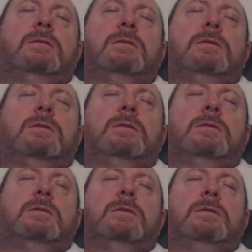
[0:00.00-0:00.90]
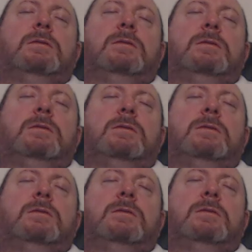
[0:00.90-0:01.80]

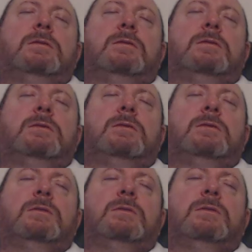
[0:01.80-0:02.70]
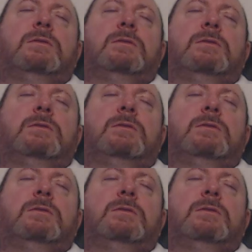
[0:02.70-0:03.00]
(silence)